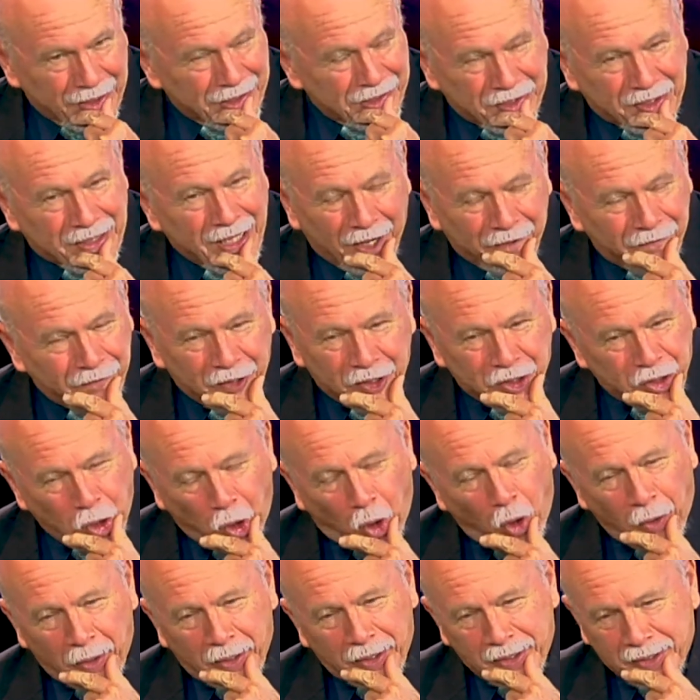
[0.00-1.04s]
just stuff and
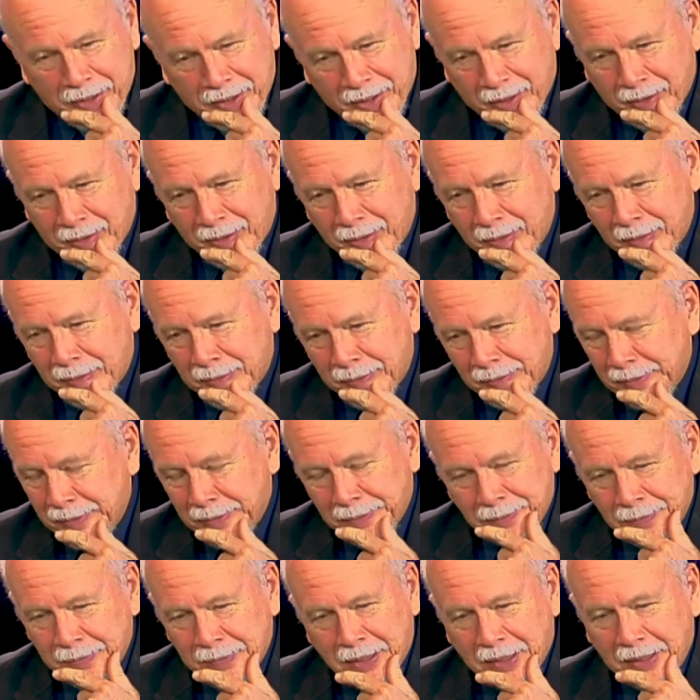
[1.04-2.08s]
toys and
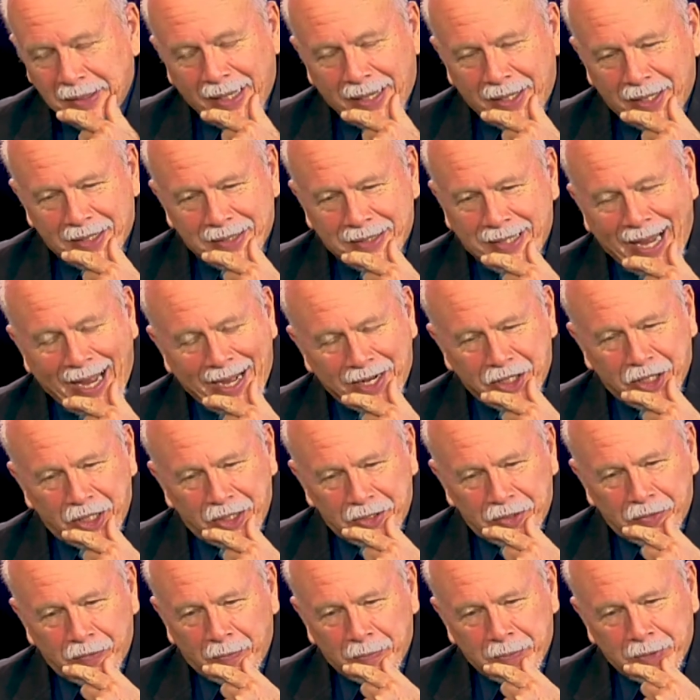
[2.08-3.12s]
the latest
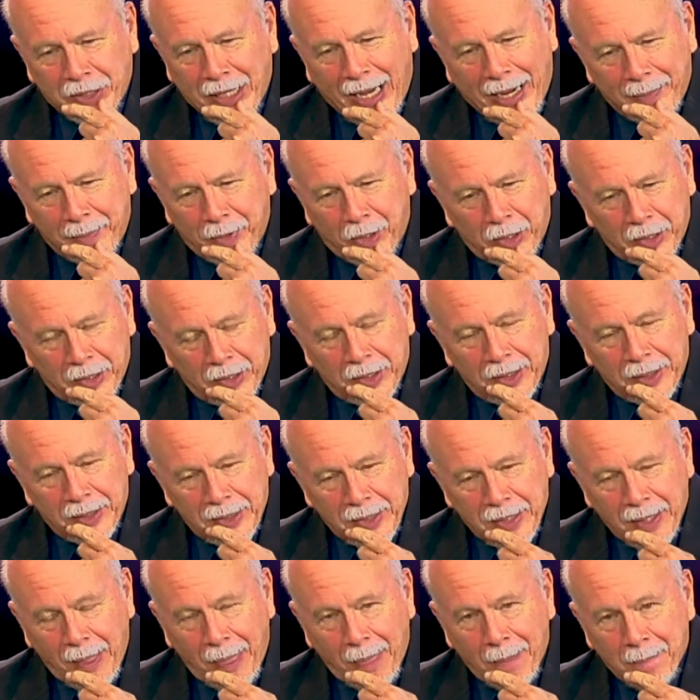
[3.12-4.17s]
gadgets from Cyber
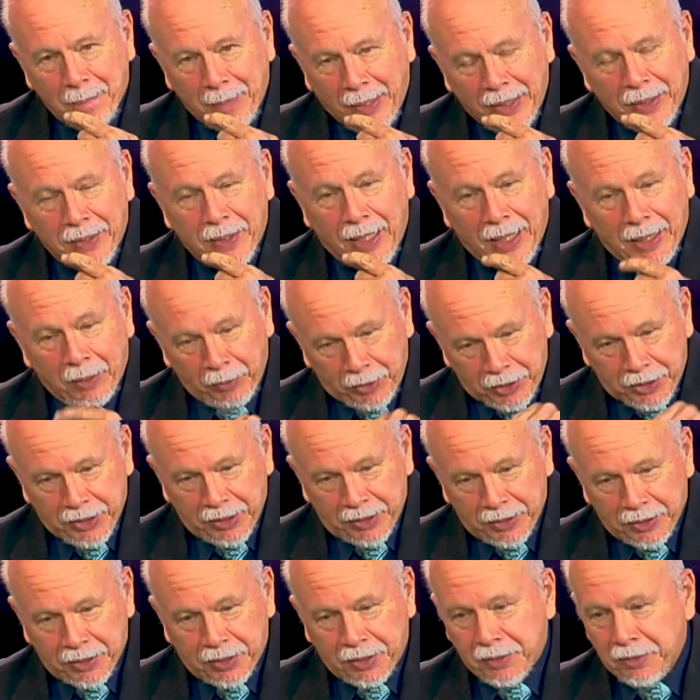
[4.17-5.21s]
Monday, which
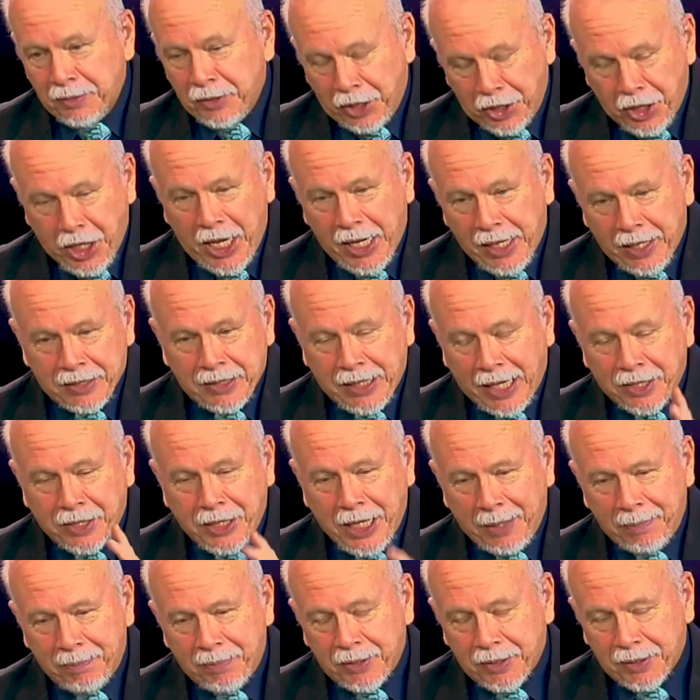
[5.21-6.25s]
is today as I
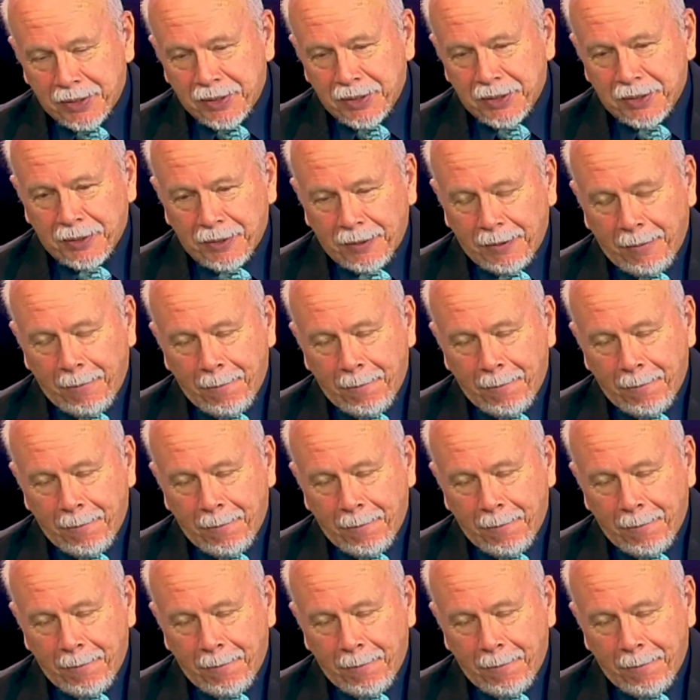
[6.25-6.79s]
tape this.